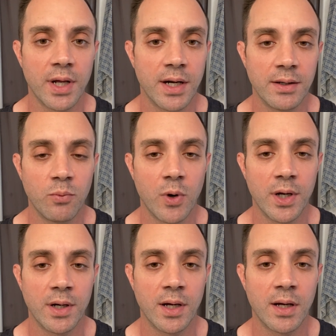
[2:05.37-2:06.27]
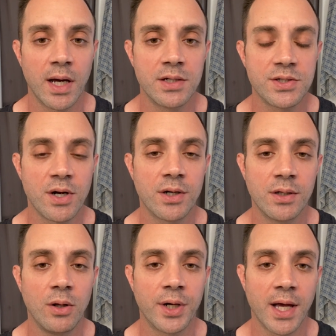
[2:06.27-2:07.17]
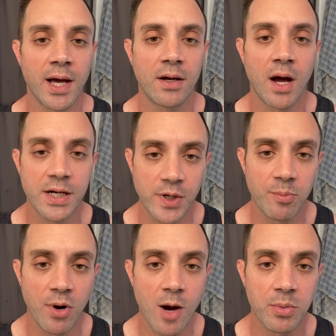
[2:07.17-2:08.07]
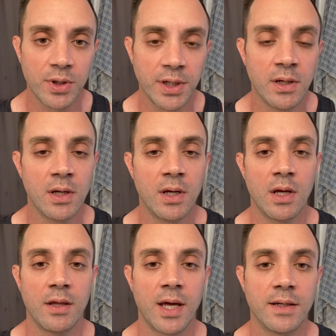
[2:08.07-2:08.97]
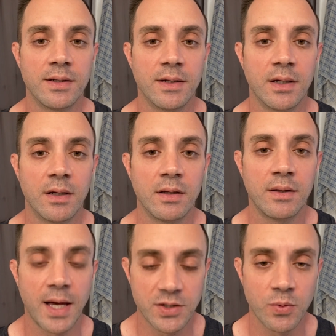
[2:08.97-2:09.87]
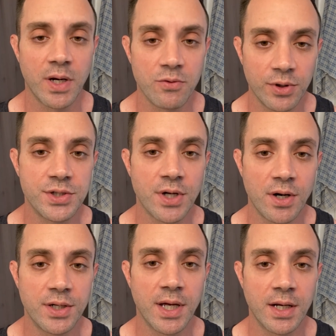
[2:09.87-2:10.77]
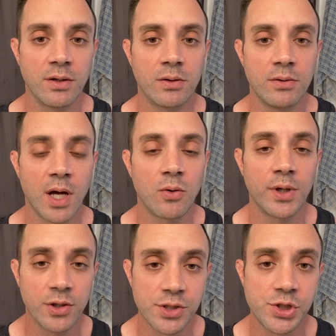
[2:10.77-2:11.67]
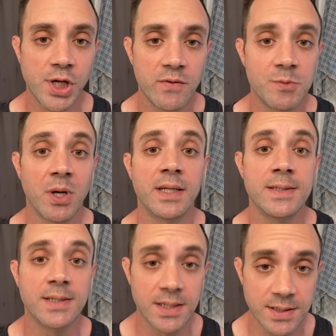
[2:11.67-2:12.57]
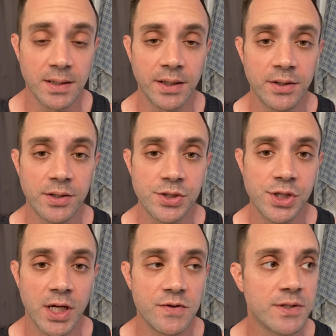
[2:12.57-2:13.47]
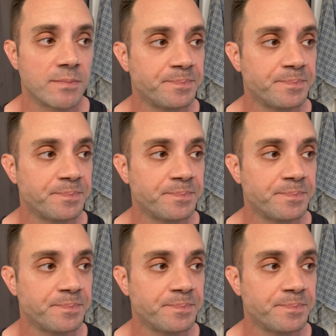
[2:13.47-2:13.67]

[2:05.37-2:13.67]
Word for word: And when uh, I started learning how to hydrate properly, that uh, that's when I really started getting not only good shaves, but consistently good shaves.